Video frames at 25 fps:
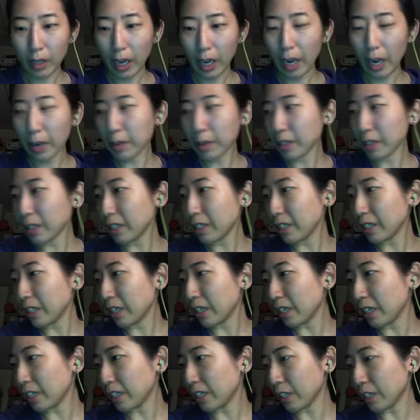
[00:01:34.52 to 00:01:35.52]
How is the?
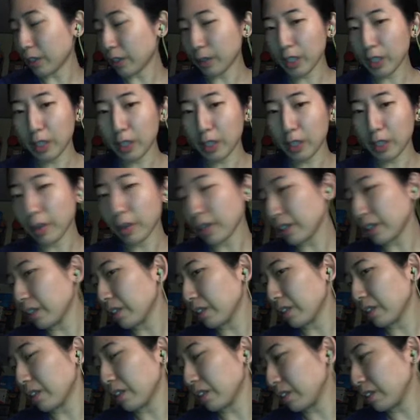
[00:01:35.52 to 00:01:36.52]
Is it crisp
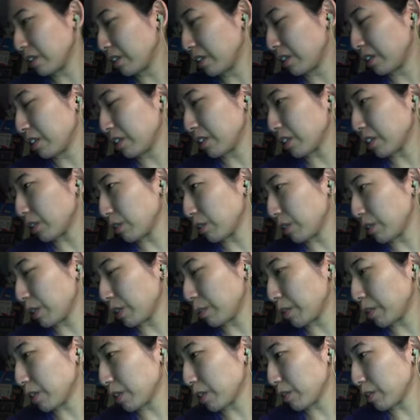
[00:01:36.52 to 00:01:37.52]
on? Is the
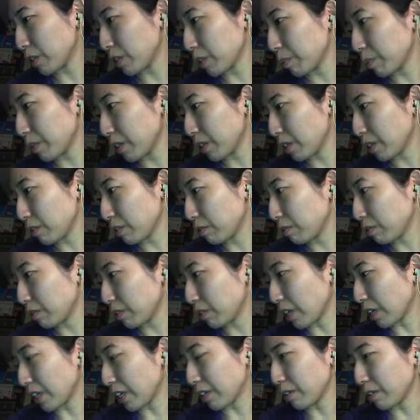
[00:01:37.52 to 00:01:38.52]
image crisp enough?
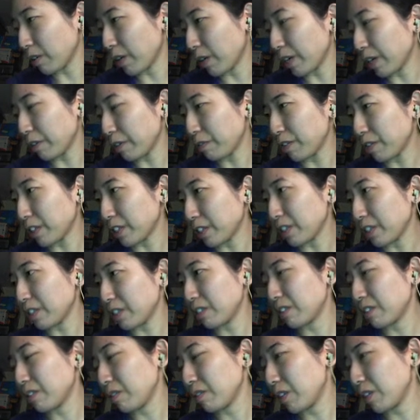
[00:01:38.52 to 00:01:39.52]
I don't know how to fix it
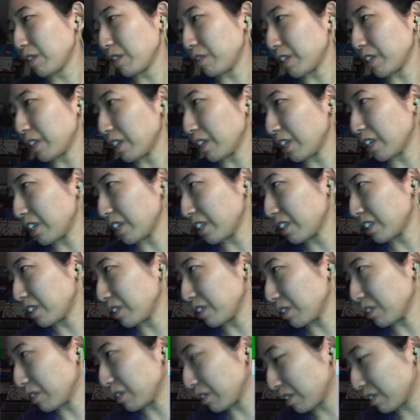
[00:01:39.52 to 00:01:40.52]
if it's not. So.